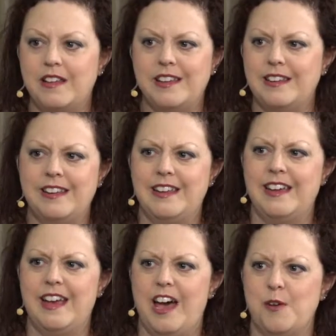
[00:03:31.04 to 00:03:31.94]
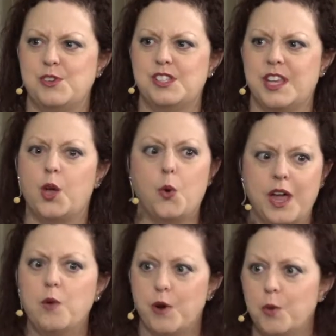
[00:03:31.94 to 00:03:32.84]
it. I was just like,
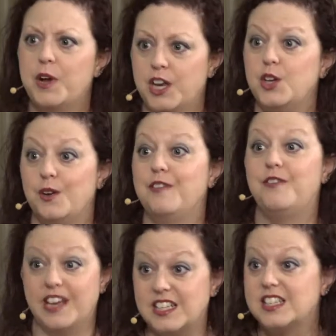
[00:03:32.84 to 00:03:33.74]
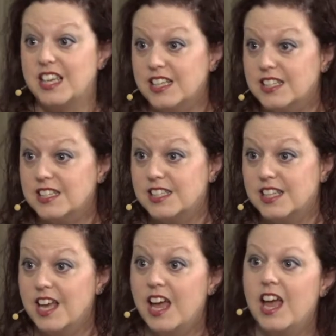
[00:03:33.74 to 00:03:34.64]
okay, what are we going to do to fix this?
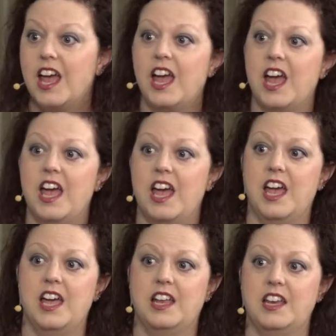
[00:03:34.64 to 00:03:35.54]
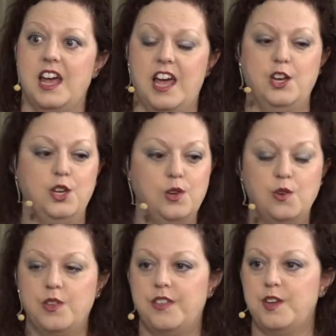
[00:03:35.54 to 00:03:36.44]
Mm-hmm. And I
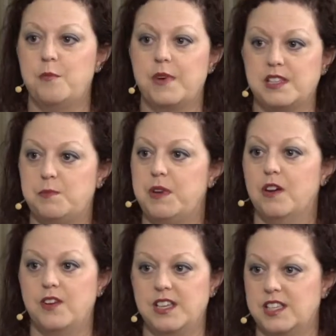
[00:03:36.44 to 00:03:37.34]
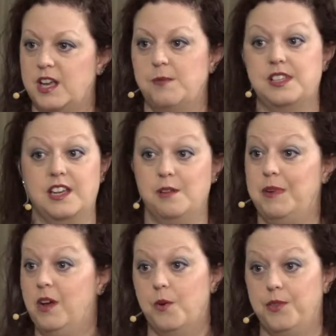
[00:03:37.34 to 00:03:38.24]
knew that there must be a reason I was going to
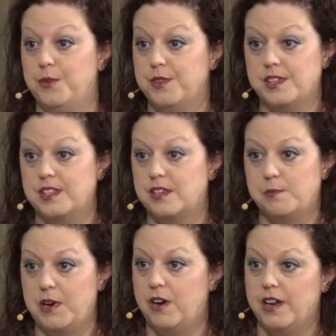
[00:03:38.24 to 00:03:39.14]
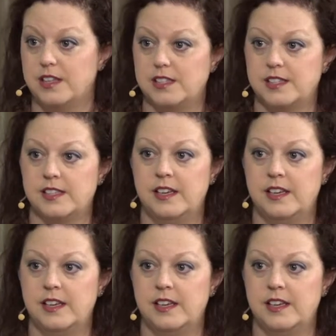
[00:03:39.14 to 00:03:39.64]
be going through this experience.